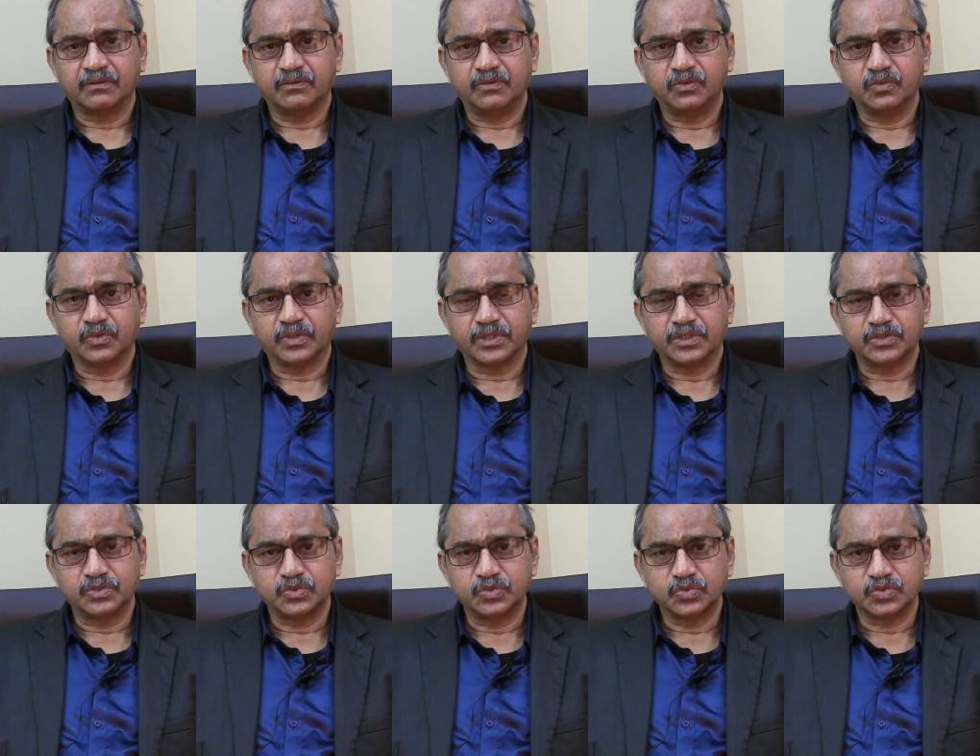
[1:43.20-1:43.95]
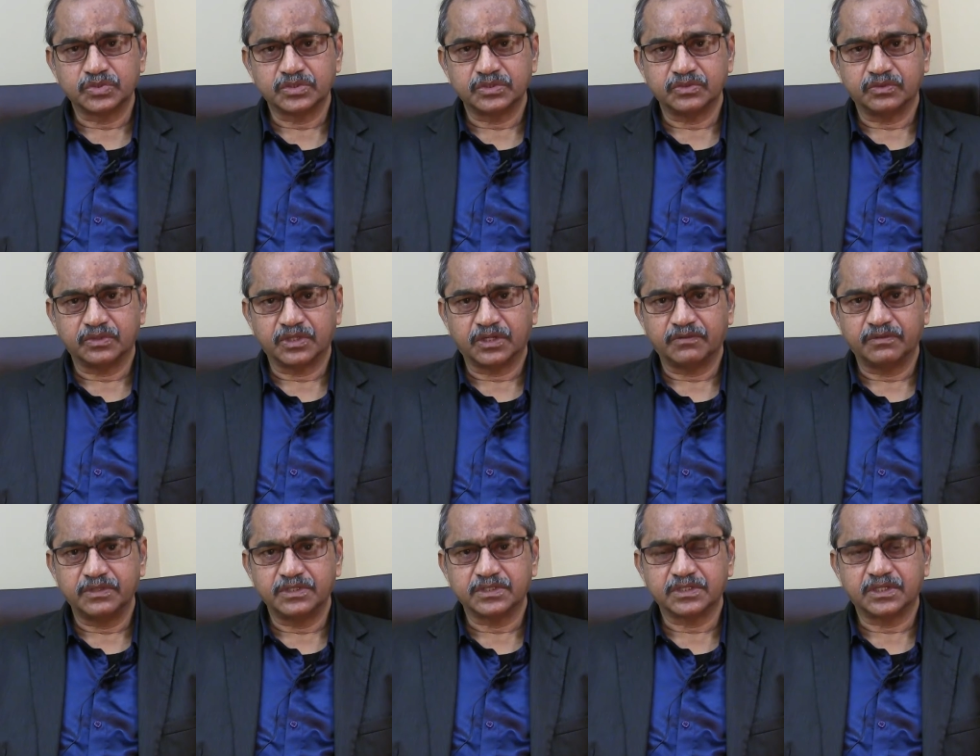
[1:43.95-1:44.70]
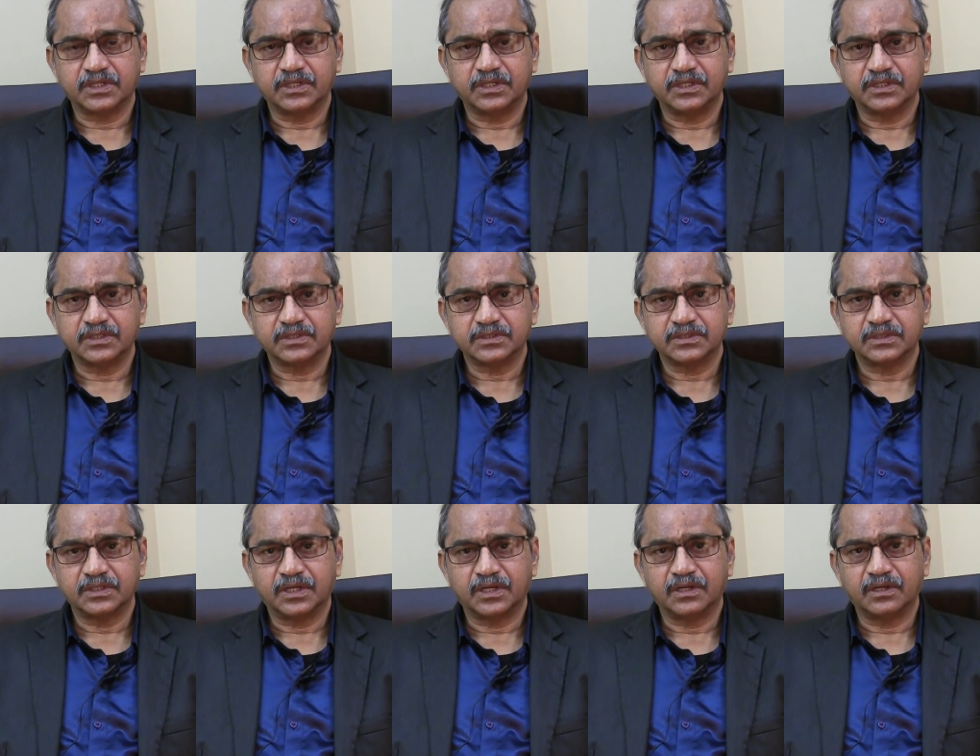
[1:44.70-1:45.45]
You can choose one of these
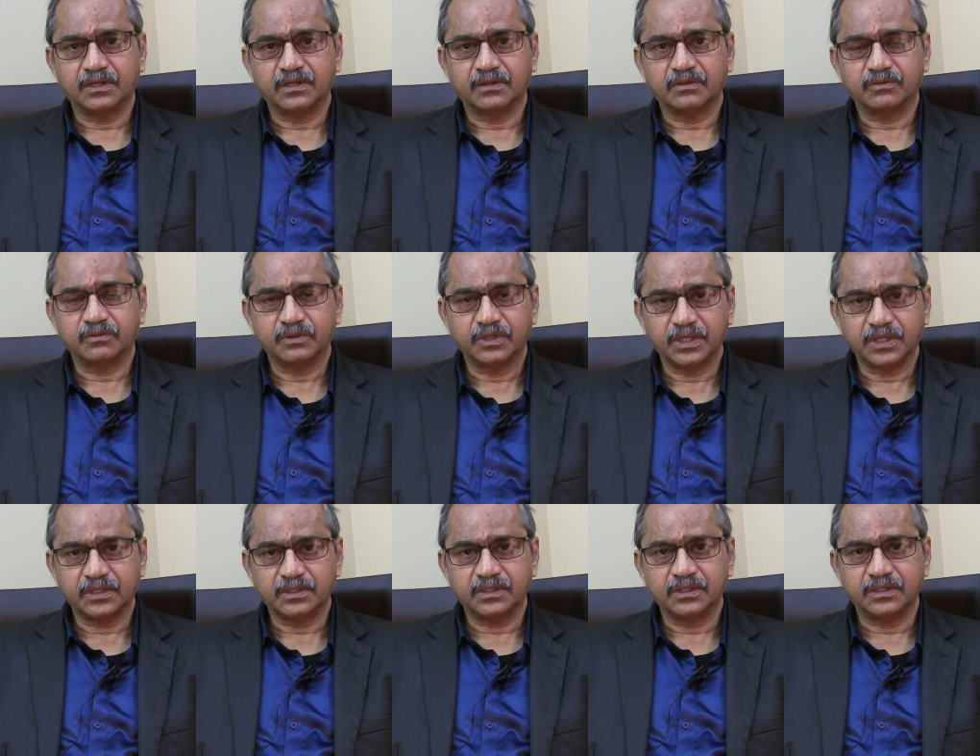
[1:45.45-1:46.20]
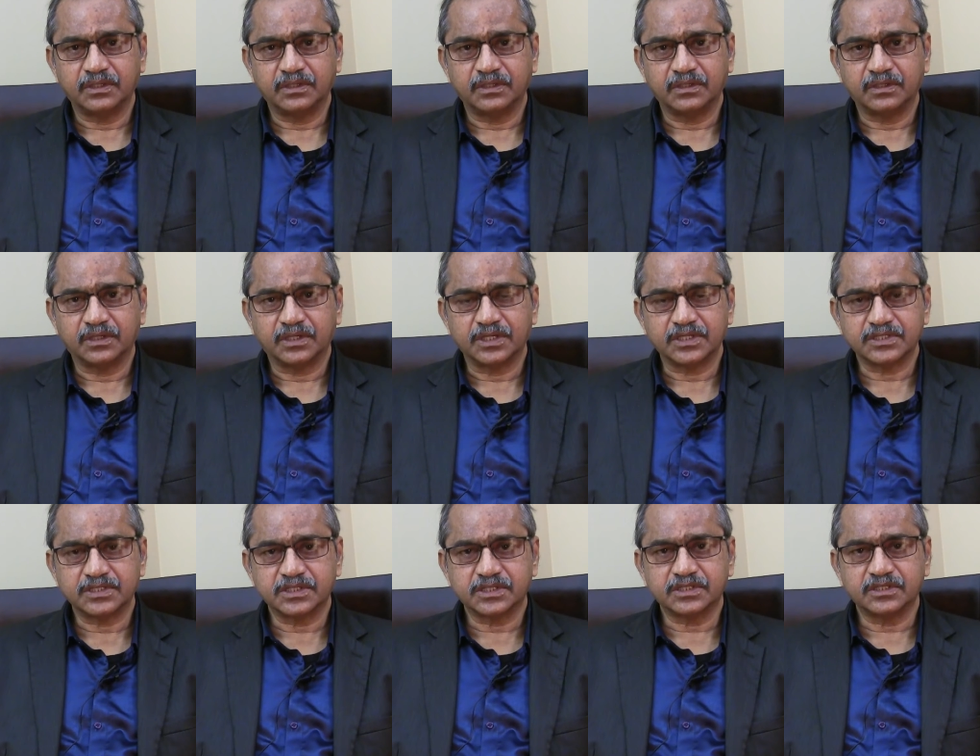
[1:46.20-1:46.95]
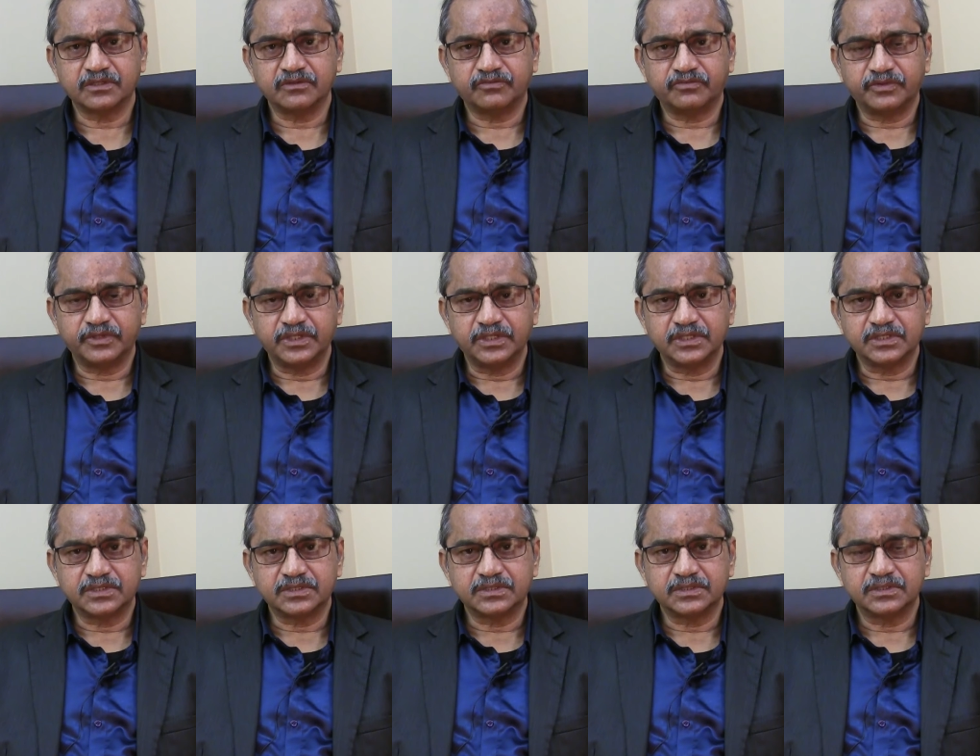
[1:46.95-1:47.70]
careers and uh, today the construction
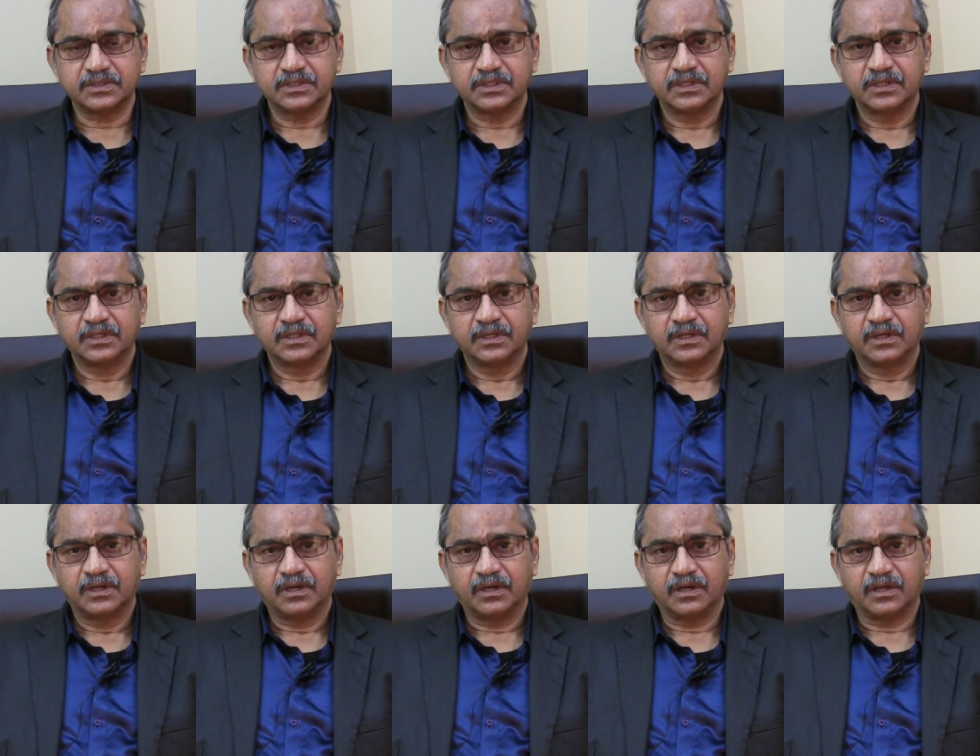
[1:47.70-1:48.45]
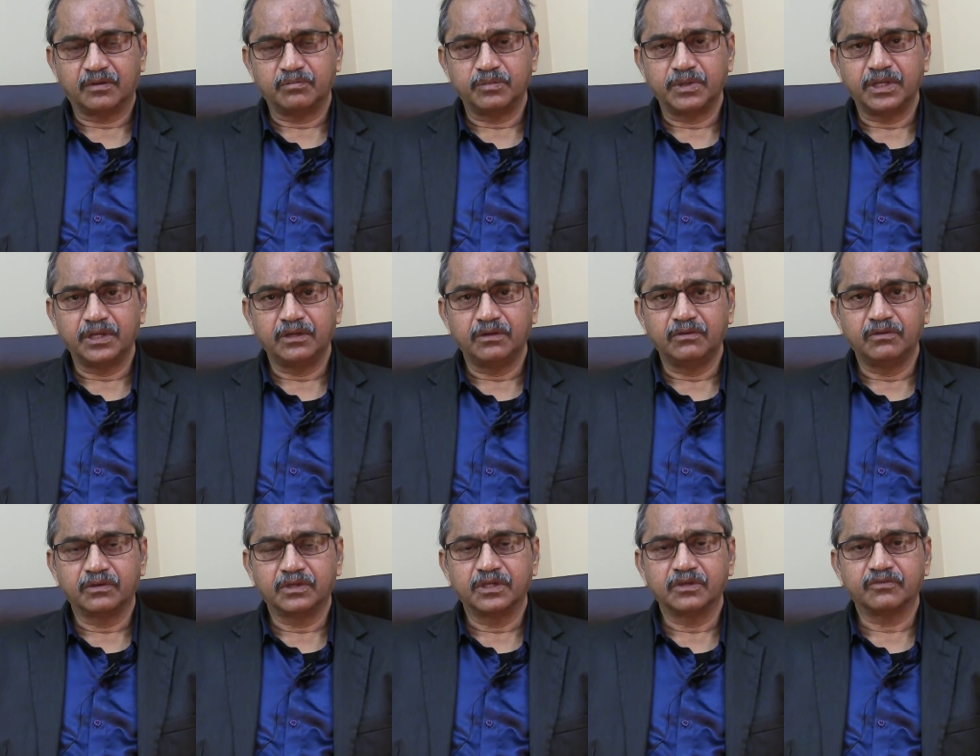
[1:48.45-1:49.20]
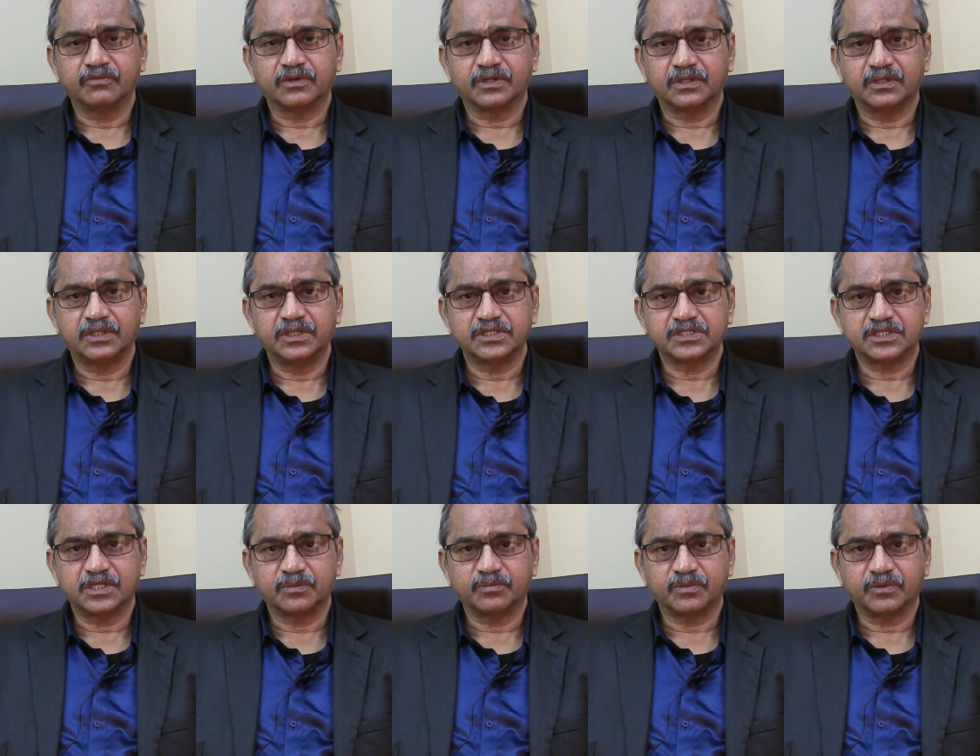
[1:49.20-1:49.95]
fields are mainly looking for
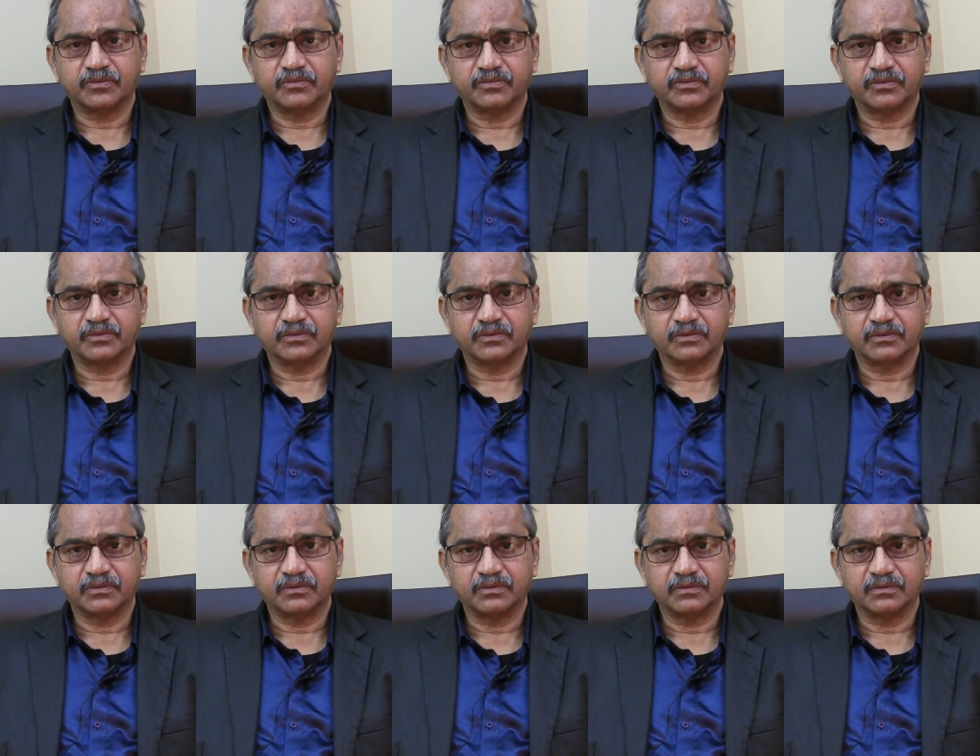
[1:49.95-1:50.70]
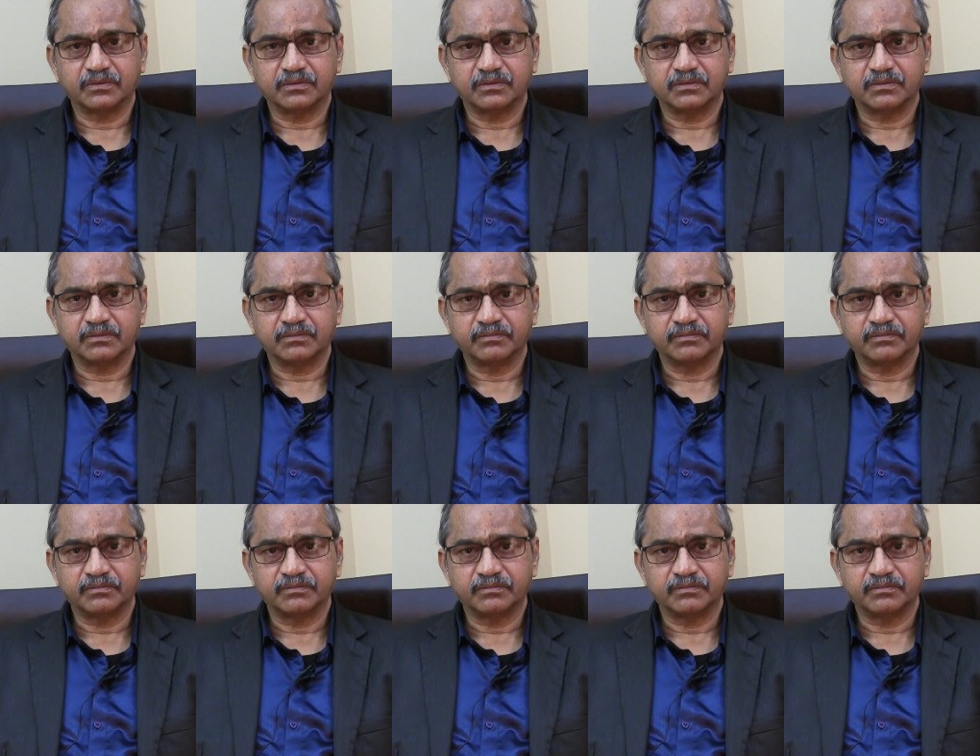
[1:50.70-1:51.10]
this type of uh,